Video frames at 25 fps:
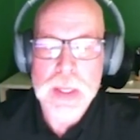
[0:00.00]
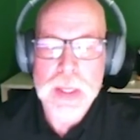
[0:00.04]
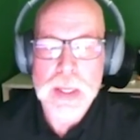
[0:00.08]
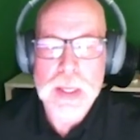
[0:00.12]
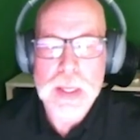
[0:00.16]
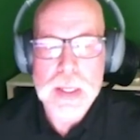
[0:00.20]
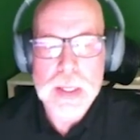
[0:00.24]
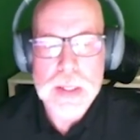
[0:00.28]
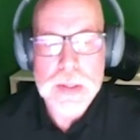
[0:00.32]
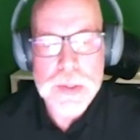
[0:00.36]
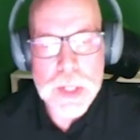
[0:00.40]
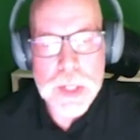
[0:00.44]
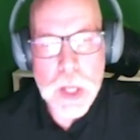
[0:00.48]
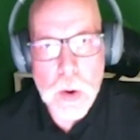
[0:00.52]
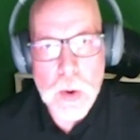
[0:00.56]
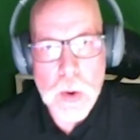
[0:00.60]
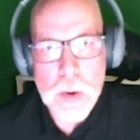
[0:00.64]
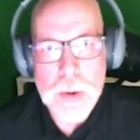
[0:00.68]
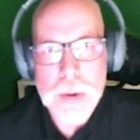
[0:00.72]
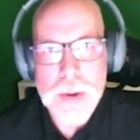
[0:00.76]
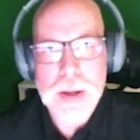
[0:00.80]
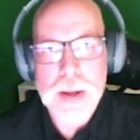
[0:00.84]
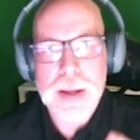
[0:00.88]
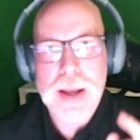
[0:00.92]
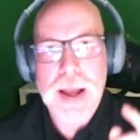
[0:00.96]
So
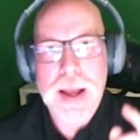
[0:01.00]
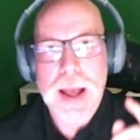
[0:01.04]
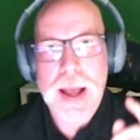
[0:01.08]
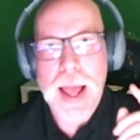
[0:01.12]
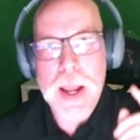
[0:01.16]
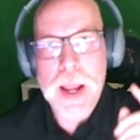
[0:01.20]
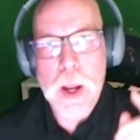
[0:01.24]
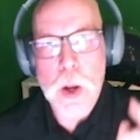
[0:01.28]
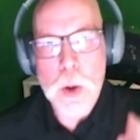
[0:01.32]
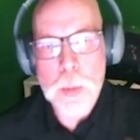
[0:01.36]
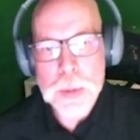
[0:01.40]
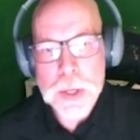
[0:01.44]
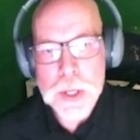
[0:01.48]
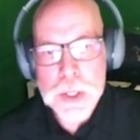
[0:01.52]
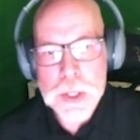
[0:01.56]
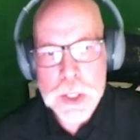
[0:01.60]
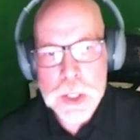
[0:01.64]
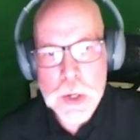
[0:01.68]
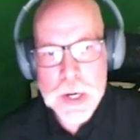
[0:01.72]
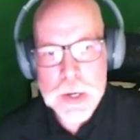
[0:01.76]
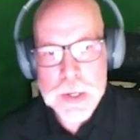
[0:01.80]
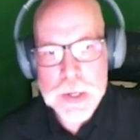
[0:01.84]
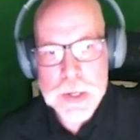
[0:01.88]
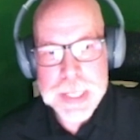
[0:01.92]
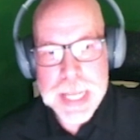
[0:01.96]
I hope you enjoyed
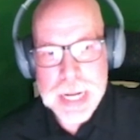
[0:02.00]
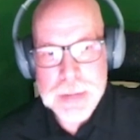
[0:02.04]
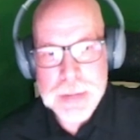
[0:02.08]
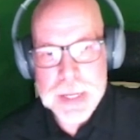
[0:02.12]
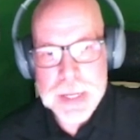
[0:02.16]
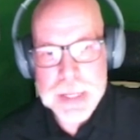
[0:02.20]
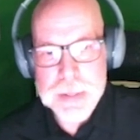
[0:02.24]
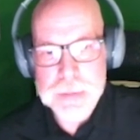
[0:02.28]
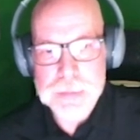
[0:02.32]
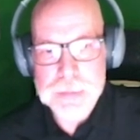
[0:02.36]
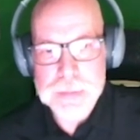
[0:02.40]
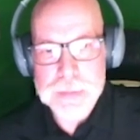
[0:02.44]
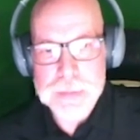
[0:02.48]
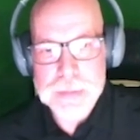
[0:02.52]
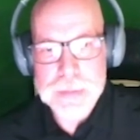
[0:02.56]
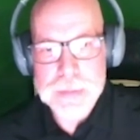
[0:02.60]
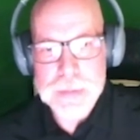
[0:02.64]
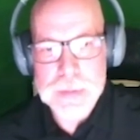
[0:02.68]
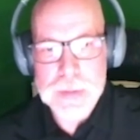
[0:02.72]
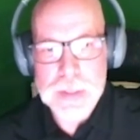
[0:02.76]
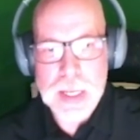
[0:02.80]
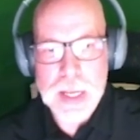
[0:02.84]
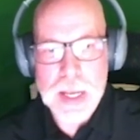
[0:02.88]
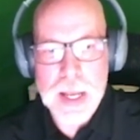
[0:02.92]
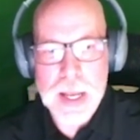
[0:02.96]
our segment.
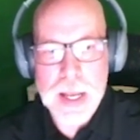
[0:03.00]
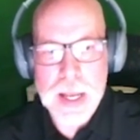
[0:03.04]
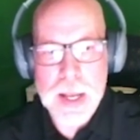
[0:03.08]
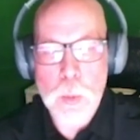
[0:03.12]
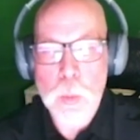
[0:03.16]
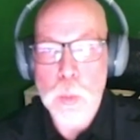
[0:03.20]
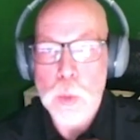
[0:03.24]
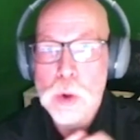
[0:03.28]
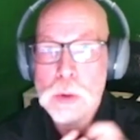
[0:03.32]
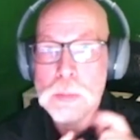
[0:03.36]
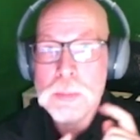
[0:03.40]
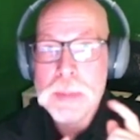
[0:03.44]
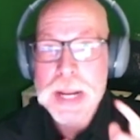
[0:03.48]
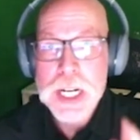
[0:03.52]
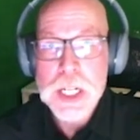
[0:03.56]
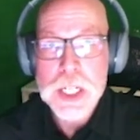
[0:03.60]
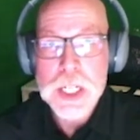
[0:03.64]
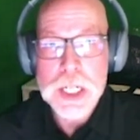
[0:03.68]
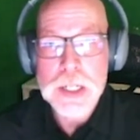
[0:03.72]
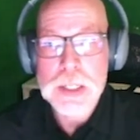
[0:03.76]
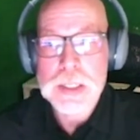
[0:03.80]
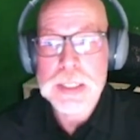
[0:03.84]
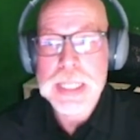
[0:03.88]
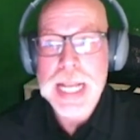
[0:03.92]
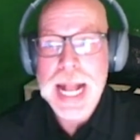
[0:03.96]
We'll make
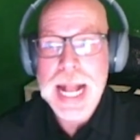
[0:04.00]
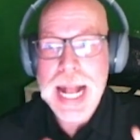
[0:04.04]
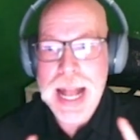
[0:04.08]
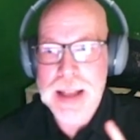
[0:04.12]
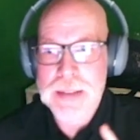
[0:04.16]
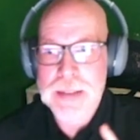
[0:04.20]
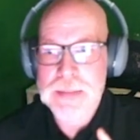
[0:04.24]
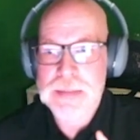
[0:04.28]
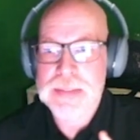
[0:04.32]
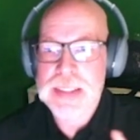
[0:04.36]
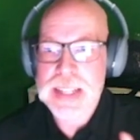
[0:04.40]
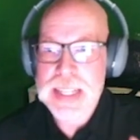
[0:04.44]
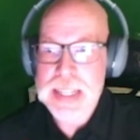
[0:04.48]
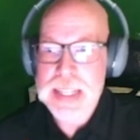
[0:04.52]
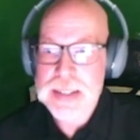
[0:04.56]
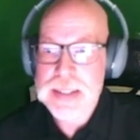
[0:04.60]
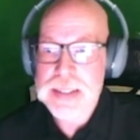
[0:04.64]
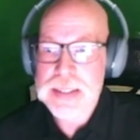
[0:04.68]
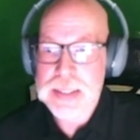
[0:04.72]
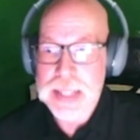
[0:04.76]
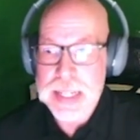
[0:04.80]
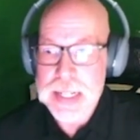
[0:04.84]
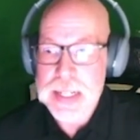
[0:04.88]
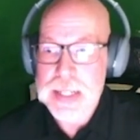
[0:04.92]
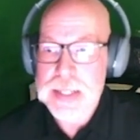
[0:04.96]
sure to have these
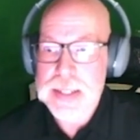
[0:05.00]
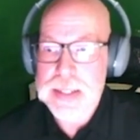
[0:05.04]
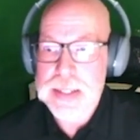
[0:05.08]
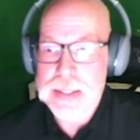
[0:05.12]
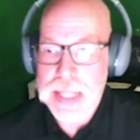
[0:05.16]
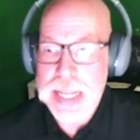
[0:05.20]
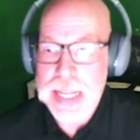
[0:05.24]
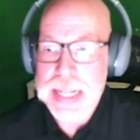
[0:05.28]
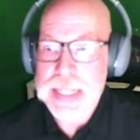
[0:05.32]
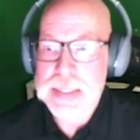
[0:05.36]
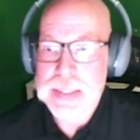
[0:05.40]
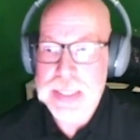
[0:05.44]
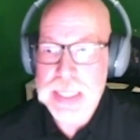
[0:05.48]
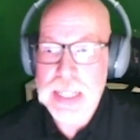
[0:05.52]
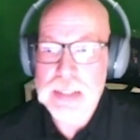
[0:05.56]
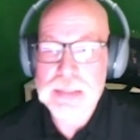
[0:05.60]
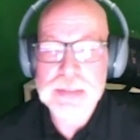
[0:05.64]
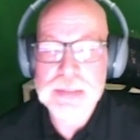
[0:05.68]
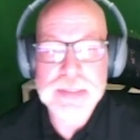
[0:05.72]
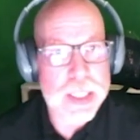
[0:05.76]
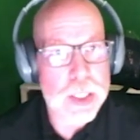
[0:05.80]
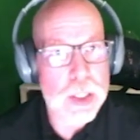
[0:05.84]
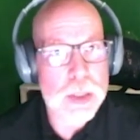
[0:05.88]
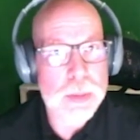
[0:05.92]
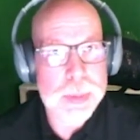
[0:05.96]
links likely
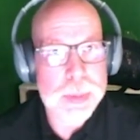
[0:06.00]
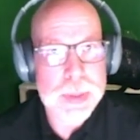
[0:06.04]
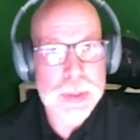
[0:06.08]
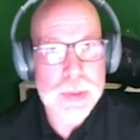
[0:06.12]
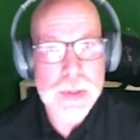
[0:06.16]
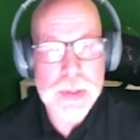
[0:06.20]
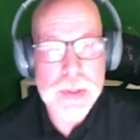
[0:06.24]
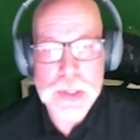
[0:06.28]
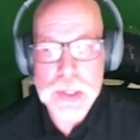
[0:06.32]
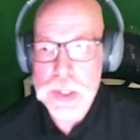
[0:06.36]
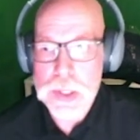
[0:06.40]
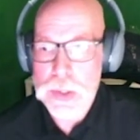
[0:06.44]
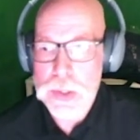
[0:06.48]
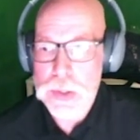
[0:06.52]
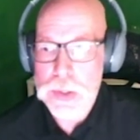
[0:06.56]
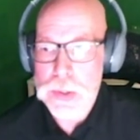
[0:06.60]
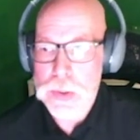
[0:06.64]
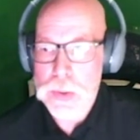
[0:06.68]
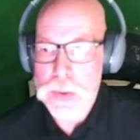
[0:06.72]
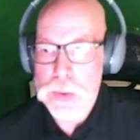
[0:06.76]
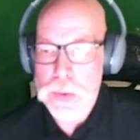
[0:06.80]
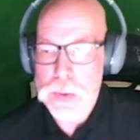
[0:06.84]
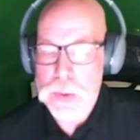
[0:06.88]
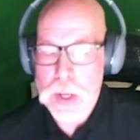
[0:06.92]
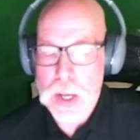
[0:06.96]
available
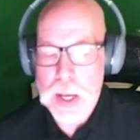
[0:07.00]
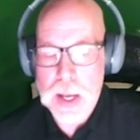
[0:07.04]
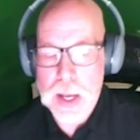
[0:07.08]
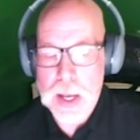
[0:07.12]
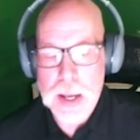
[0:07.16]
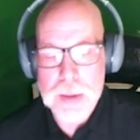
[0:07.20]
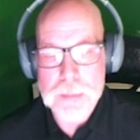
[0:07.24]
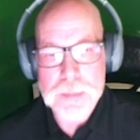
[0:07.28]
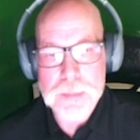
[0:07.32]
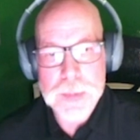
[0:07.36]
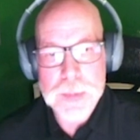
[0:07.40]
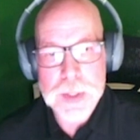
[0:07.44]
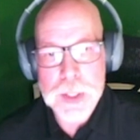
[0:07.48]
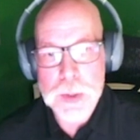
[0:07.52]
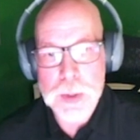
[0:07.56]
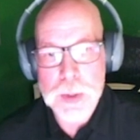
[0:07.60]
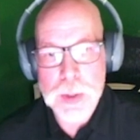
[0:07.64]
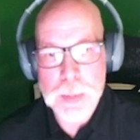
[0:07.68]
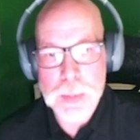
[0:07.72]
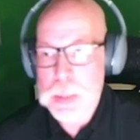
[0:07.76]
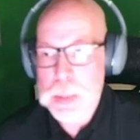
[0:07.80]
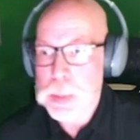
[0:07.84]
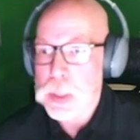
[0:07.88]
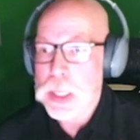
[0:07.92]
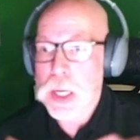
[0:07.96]
to the
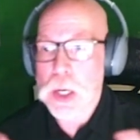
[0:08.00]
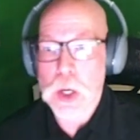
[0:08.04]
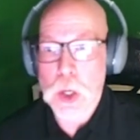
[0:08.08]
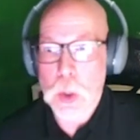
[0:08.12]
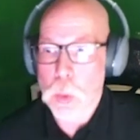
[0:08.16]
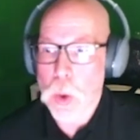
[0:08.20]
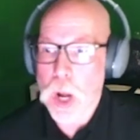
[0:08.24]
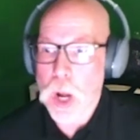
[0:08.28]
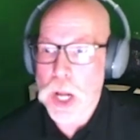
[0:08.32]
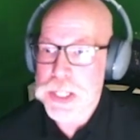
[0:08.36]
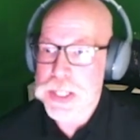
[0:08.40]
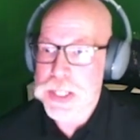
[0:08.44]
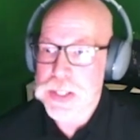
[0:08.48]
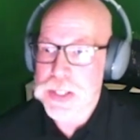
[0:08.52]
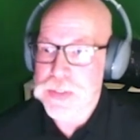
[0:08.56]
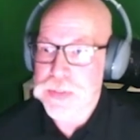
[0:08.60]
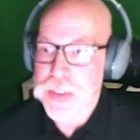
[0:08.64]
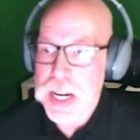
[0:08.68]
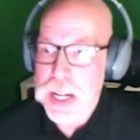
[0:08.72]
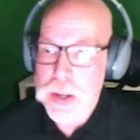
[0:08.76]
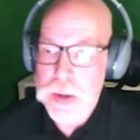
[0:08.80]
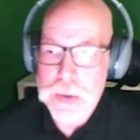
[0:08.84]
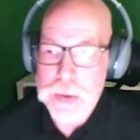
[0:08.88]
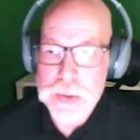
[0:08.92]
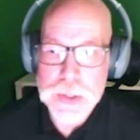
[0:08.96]
people that are going to watch this
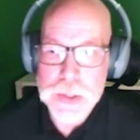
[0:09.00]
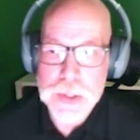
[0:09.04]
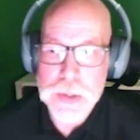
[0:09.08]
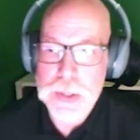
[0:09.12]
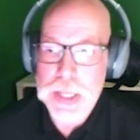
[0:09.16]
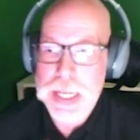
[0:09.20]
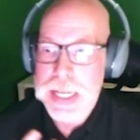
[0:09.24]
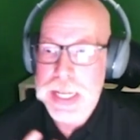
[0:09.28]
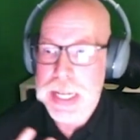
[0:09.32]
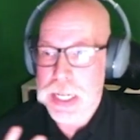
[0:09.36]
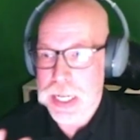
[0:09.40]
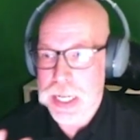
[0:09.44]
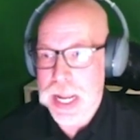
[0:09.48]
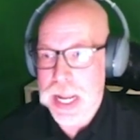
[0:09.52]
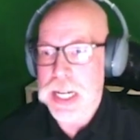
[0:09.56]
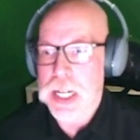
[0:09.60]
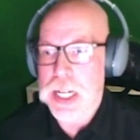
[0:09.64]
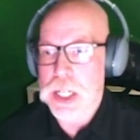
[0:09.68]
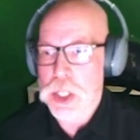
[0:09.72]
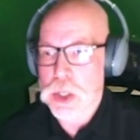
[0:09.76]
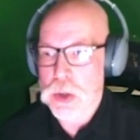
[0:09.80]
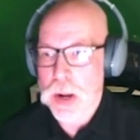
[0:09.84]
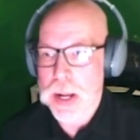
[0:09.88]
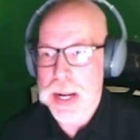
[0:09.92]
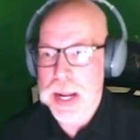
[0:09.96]
video so they can kind of
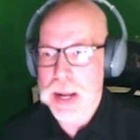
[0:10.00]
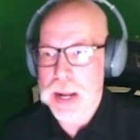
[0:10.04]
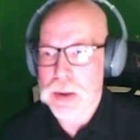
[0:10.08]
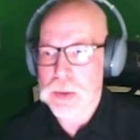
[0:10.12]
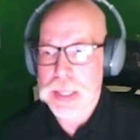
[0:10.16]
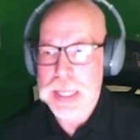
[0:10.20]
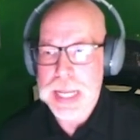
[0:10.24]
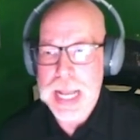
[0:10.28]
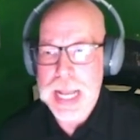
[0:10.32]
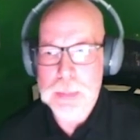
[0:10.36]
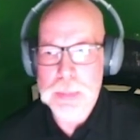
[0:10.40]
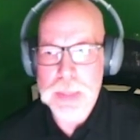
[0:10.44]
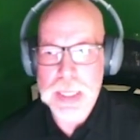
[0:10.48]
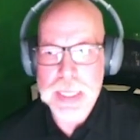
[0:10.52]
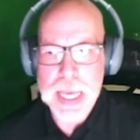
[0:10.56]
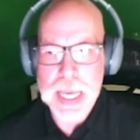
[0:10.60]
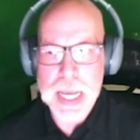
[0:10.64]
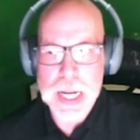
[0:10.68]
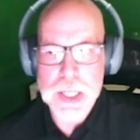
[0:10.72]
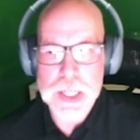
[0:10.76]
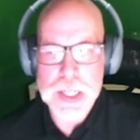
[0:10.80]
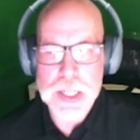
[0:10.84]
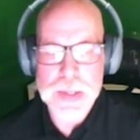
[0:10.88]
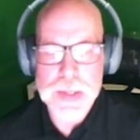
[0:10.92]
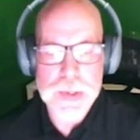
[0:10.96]
try out the
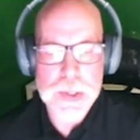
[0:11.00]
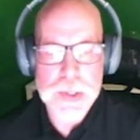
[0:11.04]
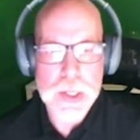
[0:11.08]
applications.